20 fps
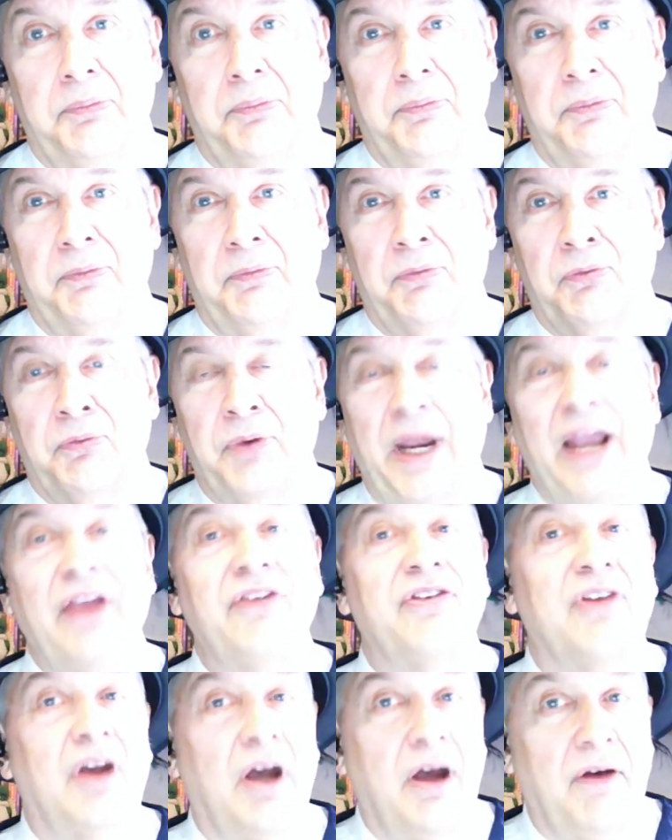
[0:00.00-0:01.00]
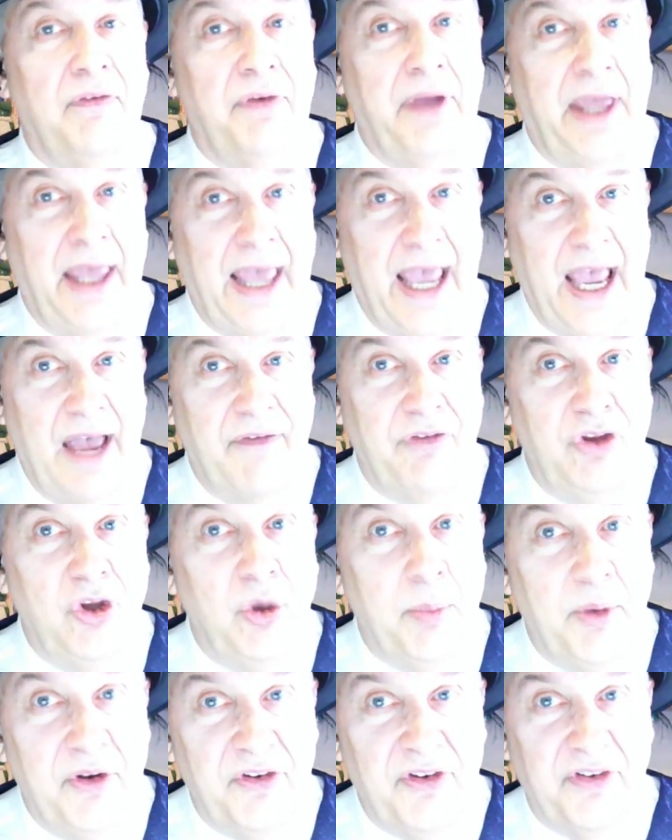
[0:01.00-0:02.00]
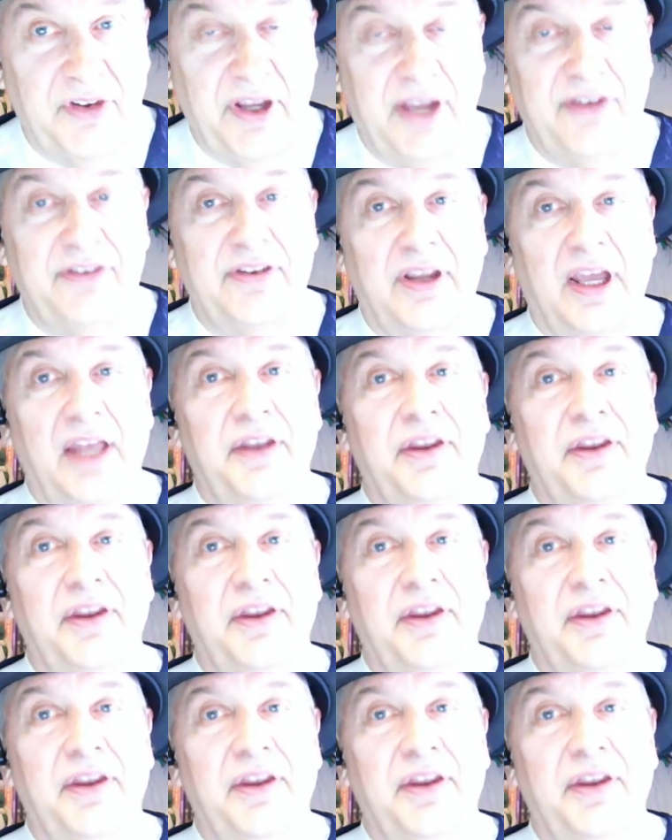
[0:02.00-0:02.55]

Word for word: race of half humans, as I said.